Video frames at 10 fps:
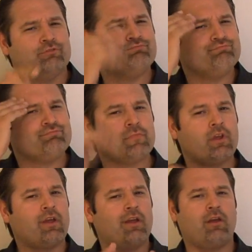it's
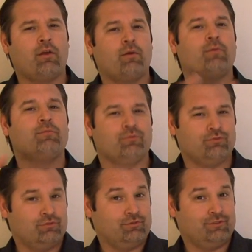important to know how much
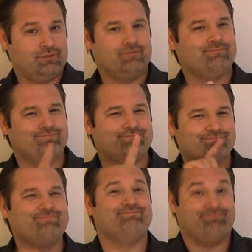time you're actually
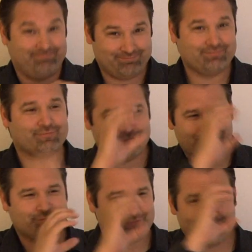spending searching for
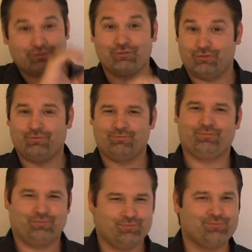a job through the
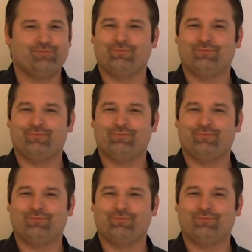internet.